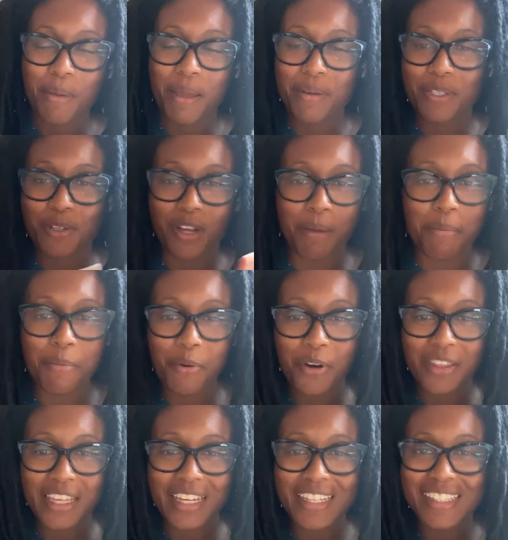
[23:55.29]
Probably do a couple more
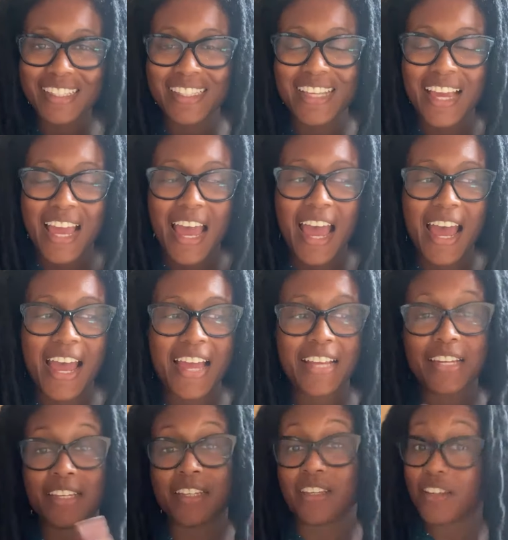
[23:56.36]
of these,
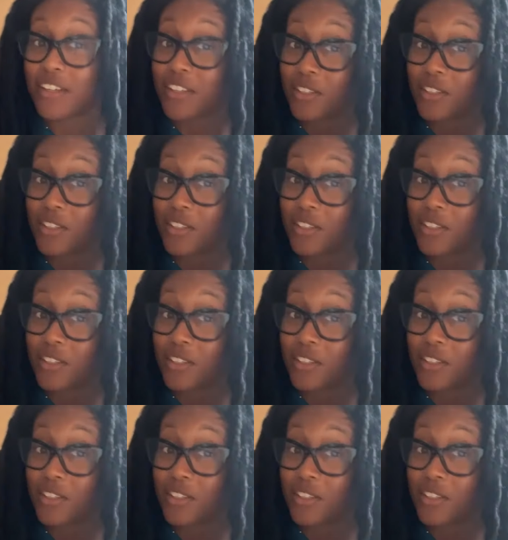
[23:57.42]
and